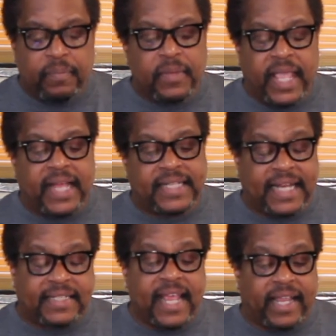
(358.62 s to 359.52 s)
Yes,
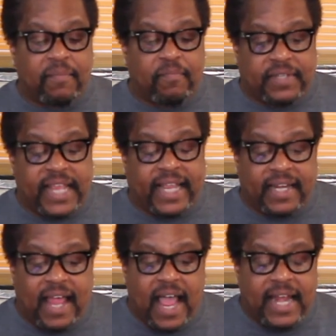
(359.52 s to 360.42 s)
that second
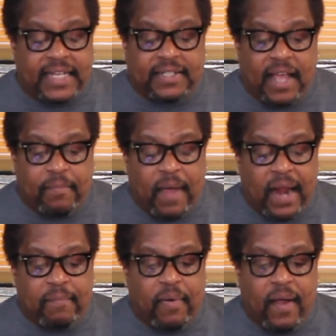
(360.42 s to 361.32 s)
line, that
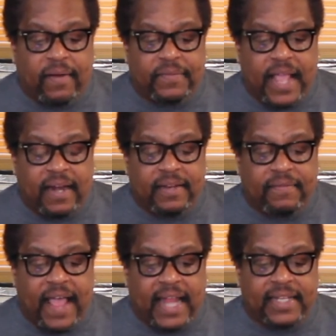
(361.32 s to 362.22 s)
bottom part of Down in the
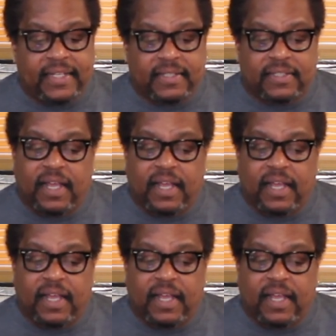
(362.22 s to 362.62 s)
Valley is,